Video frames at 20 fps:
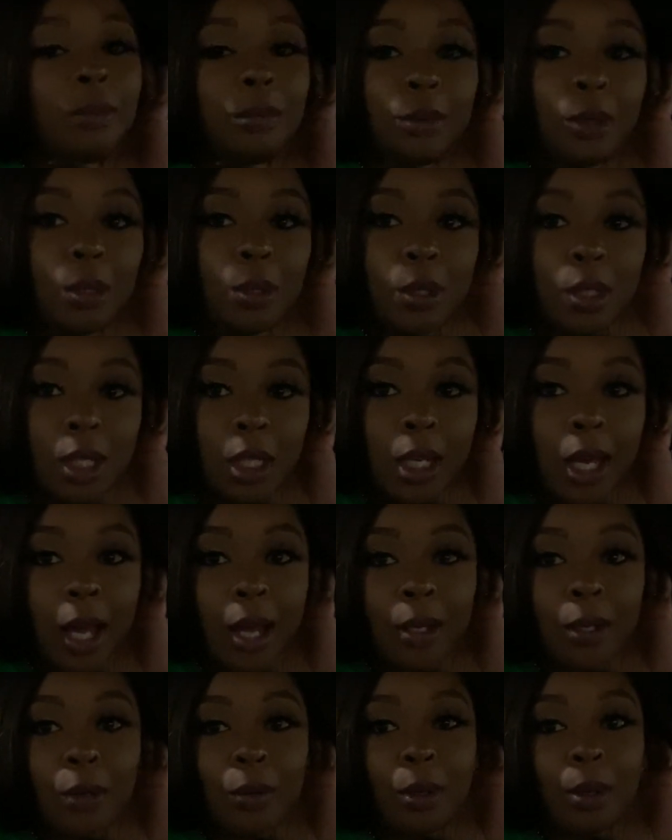Usually
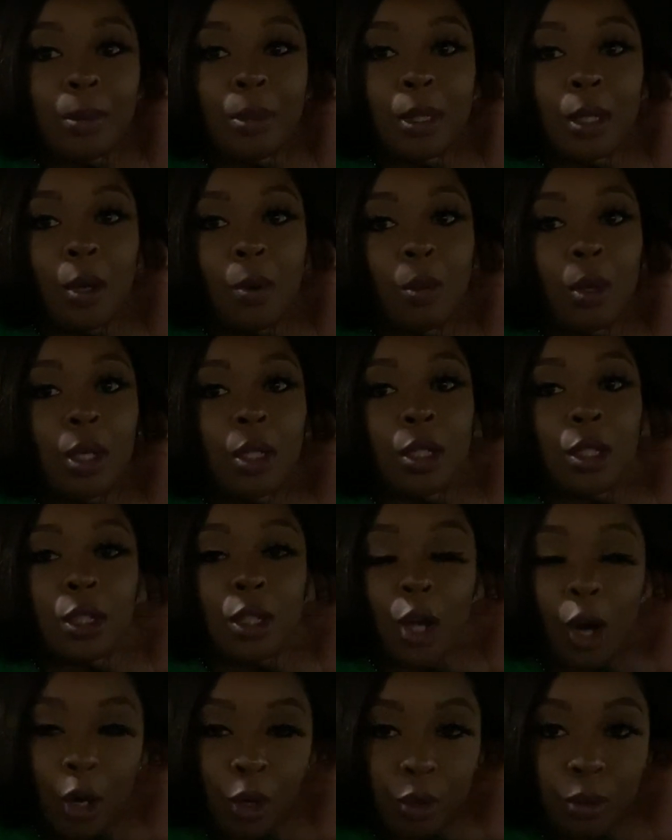y'all know I'm somewhat
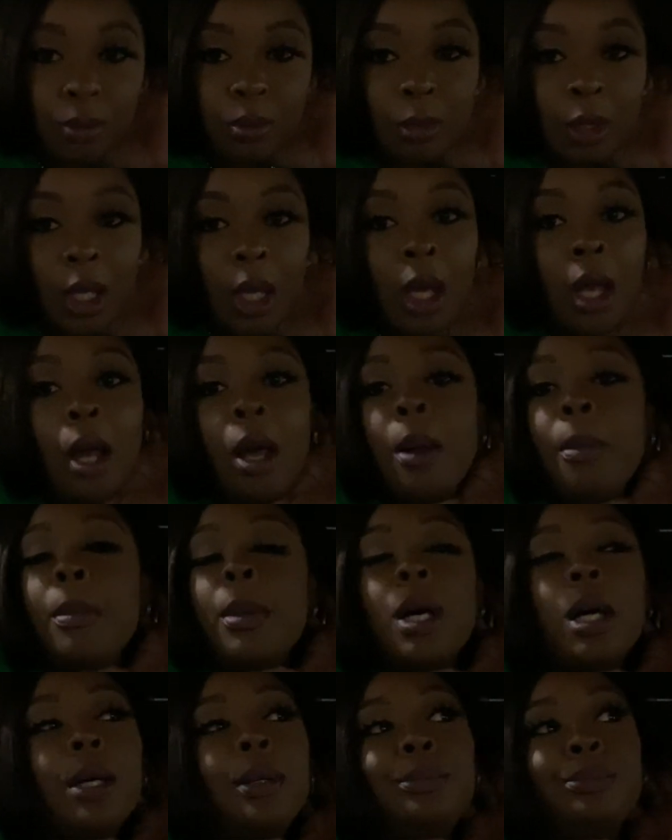turned,
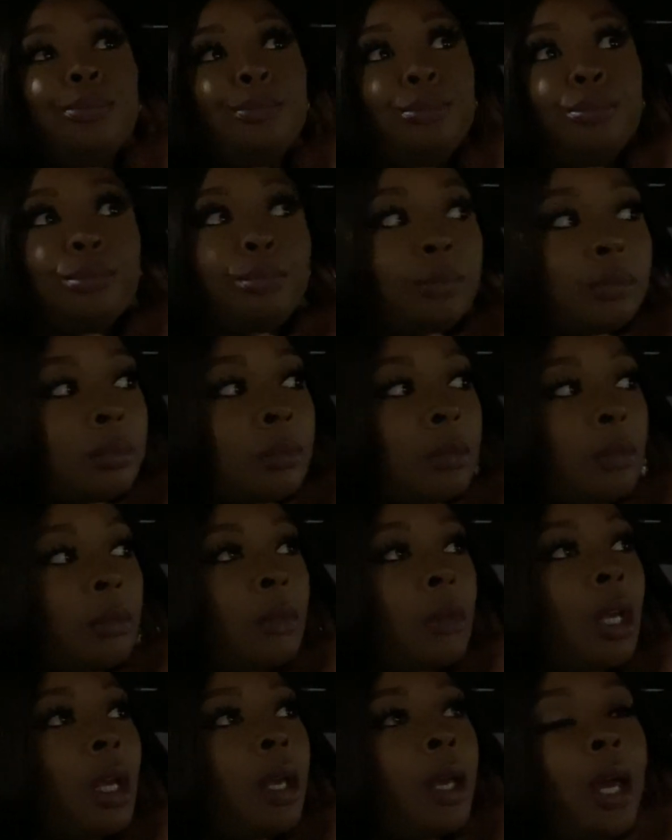but
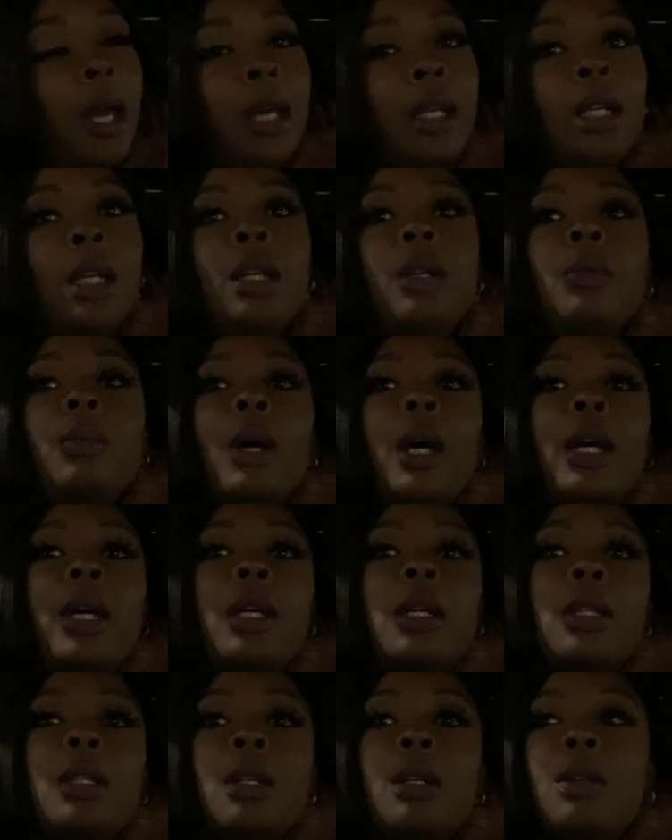can't anyway
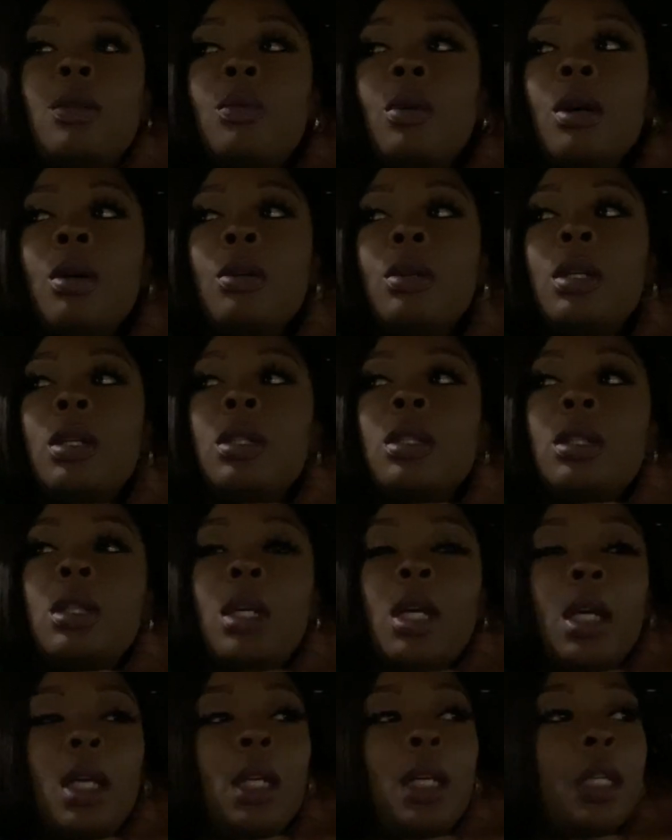because of Corona.
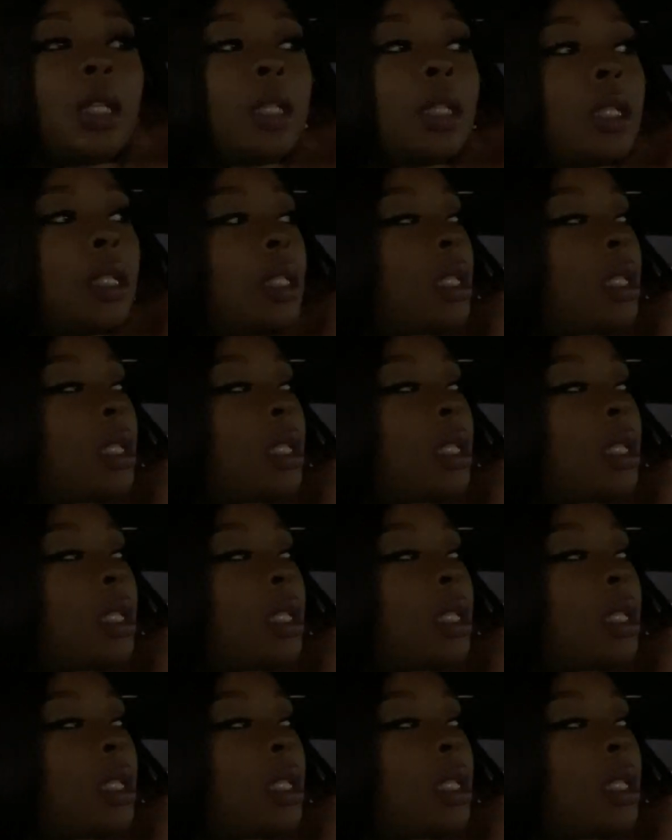And this is